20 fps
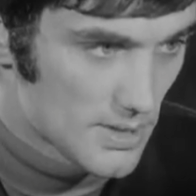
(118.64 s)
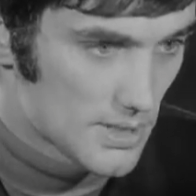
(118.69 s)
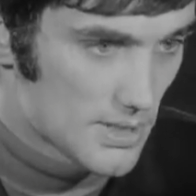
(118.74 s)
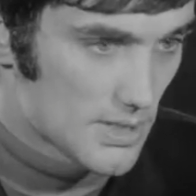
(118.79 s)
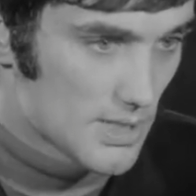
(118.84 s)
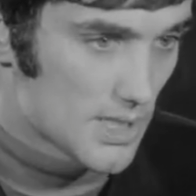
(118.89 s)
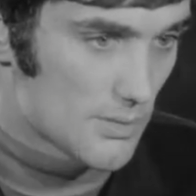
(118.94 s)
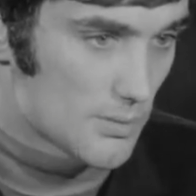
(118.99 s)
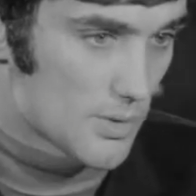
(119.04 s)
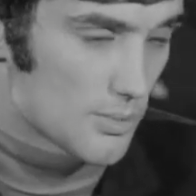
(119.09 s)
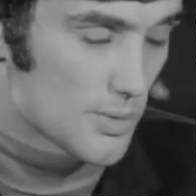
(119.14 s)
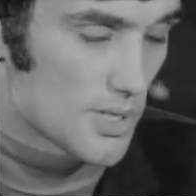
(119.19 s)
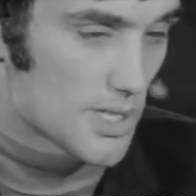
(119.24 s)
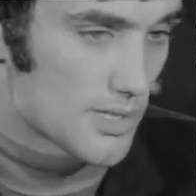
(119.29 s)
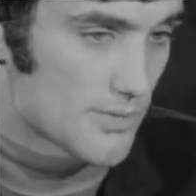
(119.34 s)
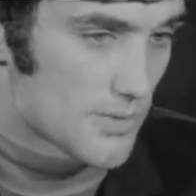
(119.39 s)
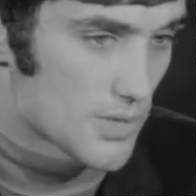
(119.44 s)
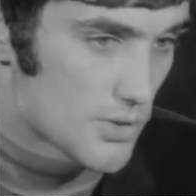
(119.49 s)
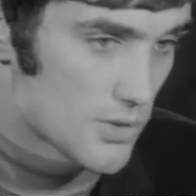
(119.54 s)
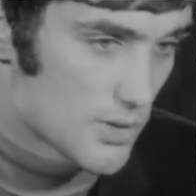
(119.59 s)
Yeah, well, we're
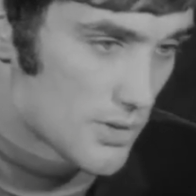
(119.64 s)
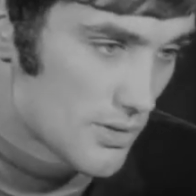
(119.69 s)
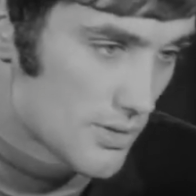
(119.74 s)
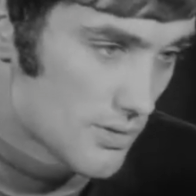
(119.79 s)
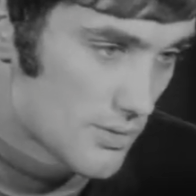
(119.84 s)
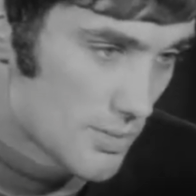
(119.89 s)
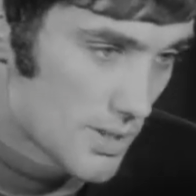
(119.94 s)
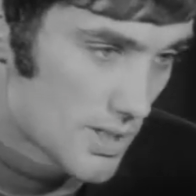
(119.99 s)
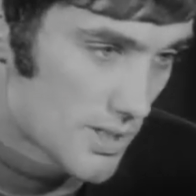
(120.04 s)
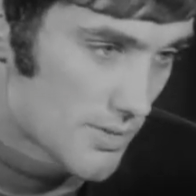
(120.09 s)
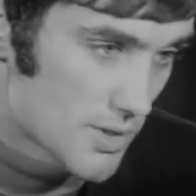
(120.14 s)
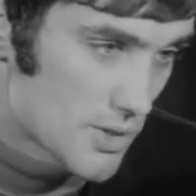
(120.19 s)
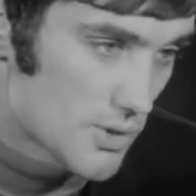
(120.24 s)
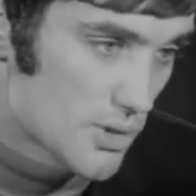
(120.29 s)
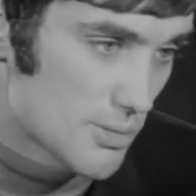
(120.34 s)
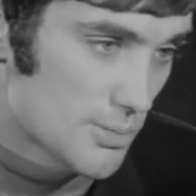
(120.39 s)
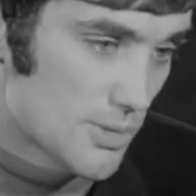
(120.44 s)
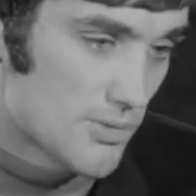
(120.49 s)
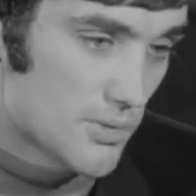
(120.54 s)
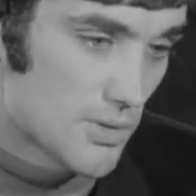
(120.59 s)
never
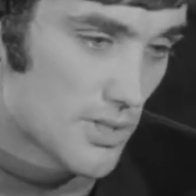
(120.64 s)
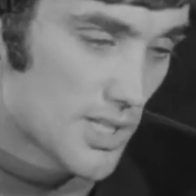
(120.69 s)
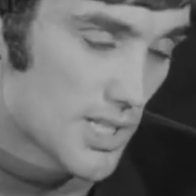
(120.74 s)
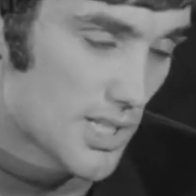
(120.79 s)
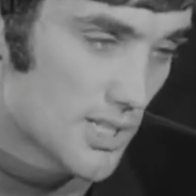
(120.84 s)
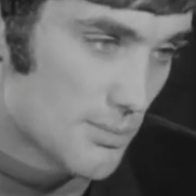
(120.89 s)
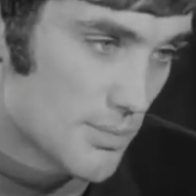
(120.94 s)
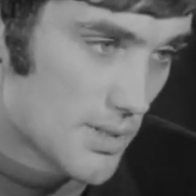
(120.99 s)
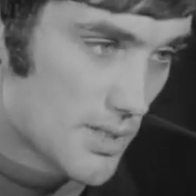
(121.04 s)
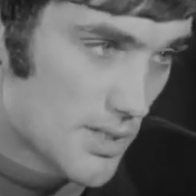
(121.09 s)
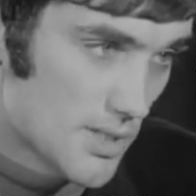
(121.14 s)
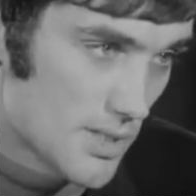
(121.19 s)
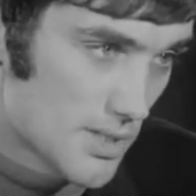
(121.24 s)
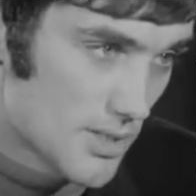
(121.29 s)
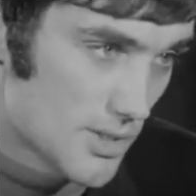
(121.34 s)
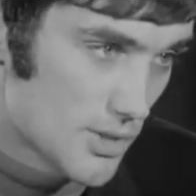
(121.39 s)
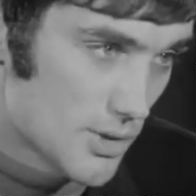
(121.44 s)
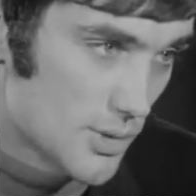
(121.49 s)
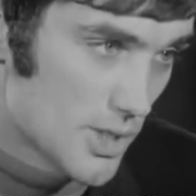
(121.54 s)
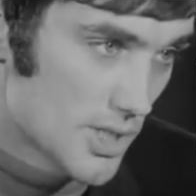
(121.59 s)
told before a game
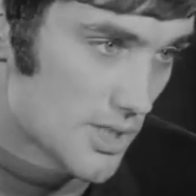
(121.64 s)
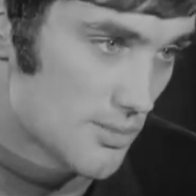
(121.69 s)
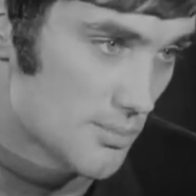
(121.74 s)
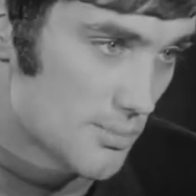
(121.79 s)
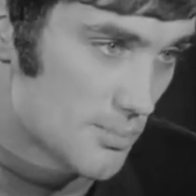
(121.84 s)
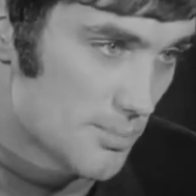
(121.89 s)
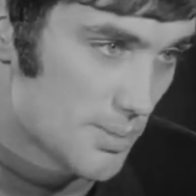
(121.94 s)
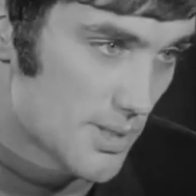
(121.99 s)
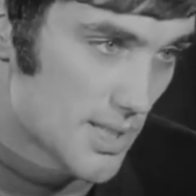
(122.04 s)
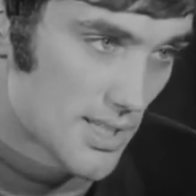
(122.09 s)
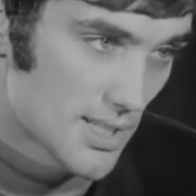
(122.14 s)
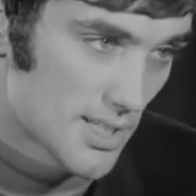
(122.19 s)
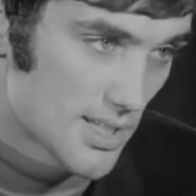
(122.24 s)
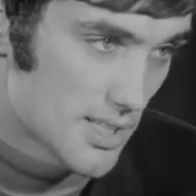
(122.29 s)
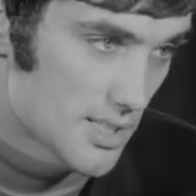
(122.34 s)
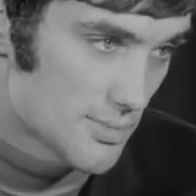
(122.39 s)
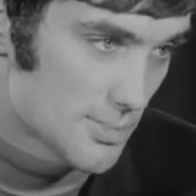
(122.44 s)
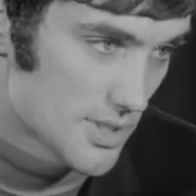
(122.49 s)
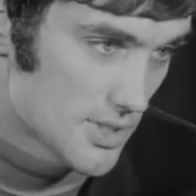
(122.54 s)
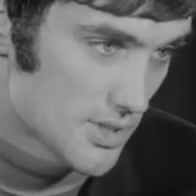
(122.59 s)
to go out and play it any
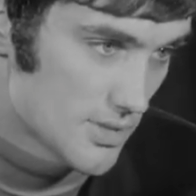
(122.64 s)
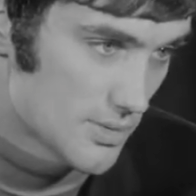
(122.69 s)
special